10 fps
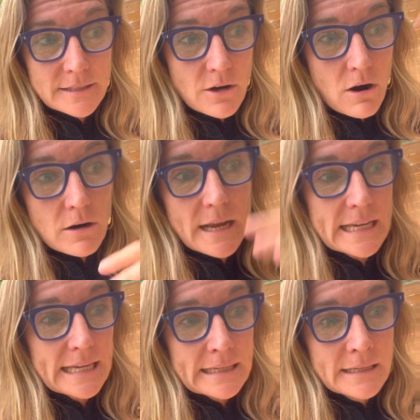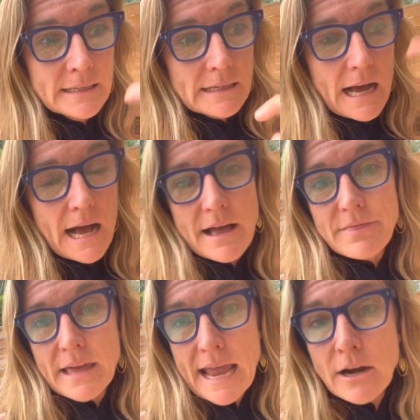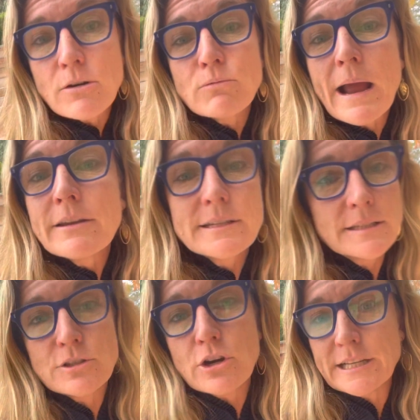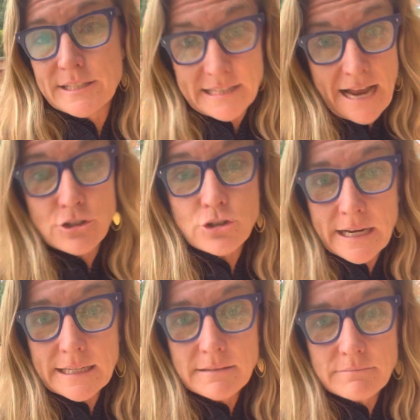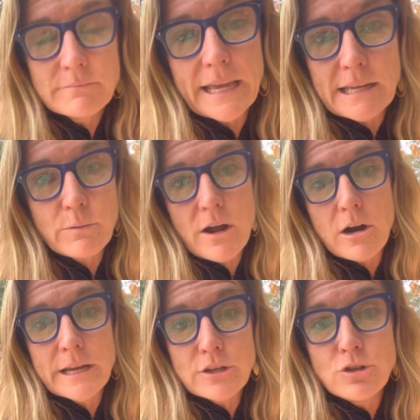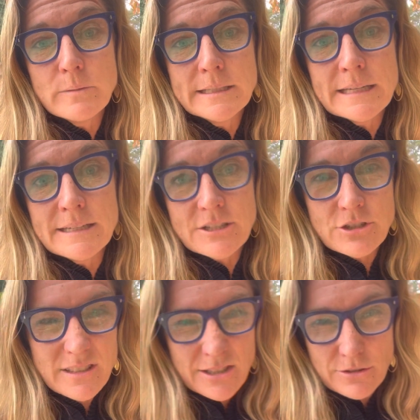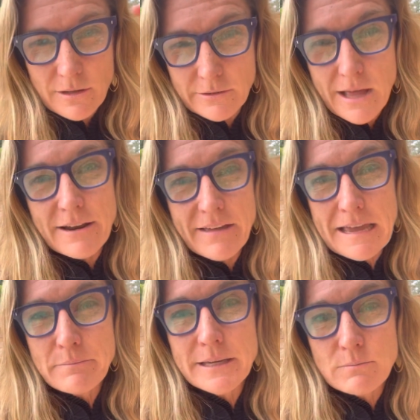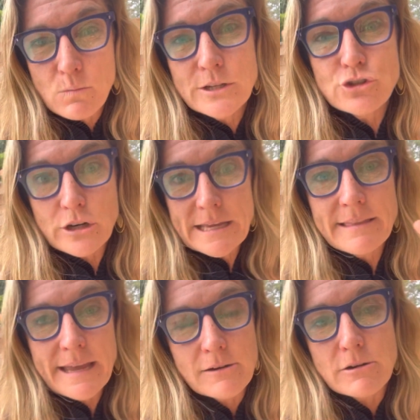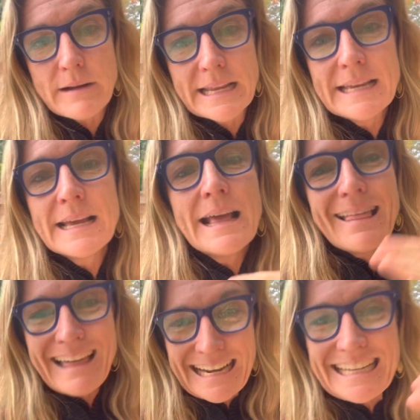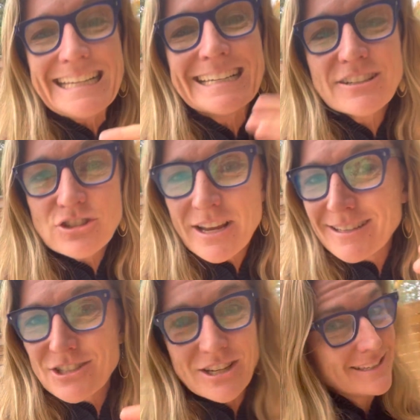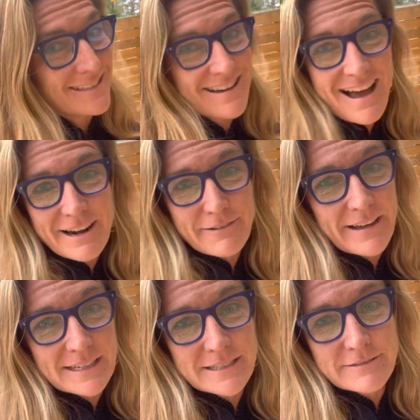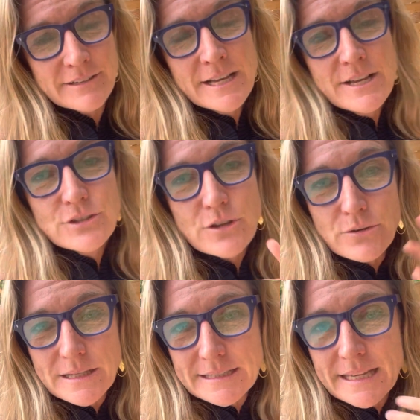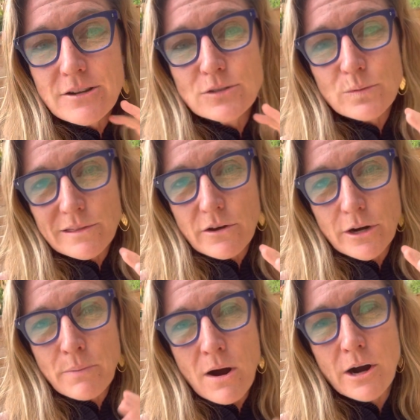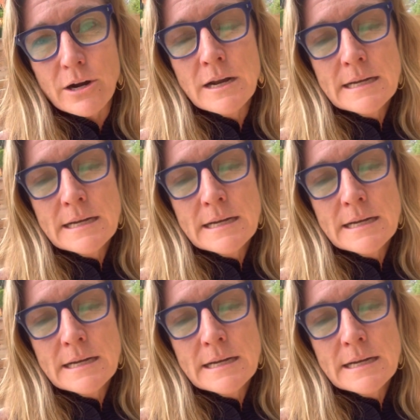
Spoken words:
already the air around us is already saturated, like we are in humid conditions, there's a lot of ambient moisture in the air already, that heat exchange is not effective. So these kiddos with LARPAR,